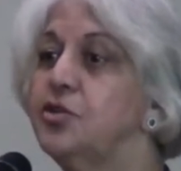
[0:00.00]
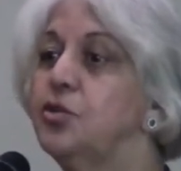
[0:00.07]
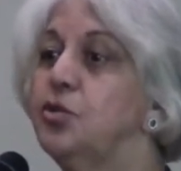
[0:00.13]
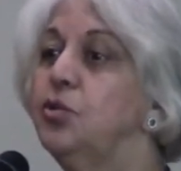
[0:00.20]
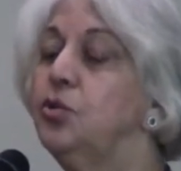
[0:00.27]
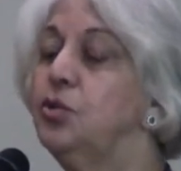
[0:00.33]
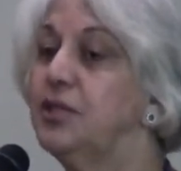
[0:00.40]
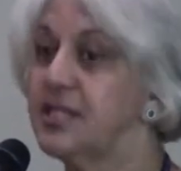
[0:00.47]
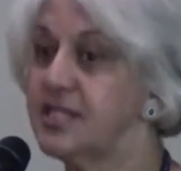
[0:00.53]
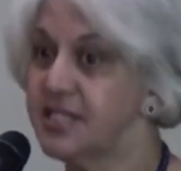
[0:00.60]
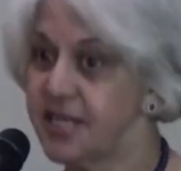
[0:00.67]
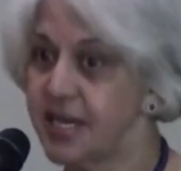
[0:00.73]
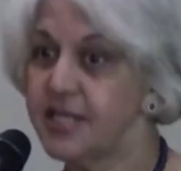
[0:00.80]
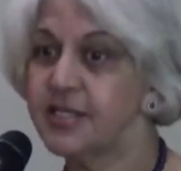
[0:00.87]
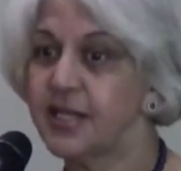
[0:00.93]
to the
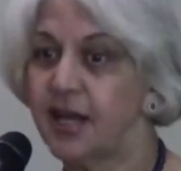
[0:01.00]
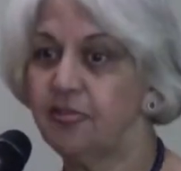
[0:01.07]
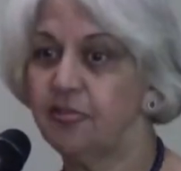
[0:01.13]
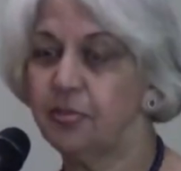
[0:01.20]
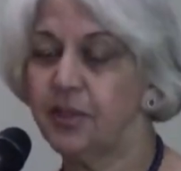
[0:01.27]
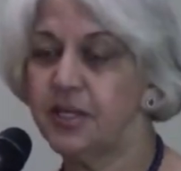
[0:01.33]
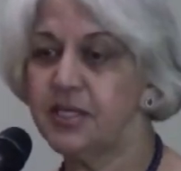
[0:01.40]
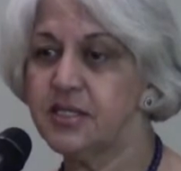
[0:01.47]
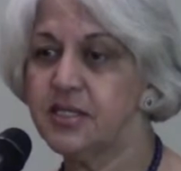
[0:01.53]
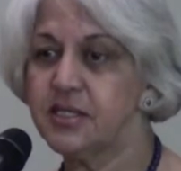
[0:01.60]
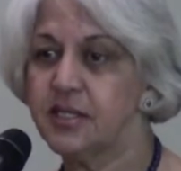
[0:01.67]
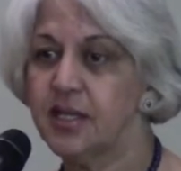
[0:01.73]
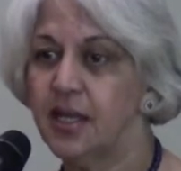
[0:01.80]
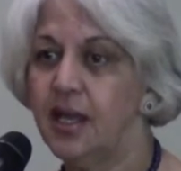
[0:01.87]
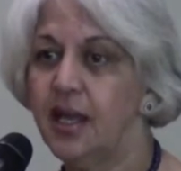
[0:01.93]
state governments.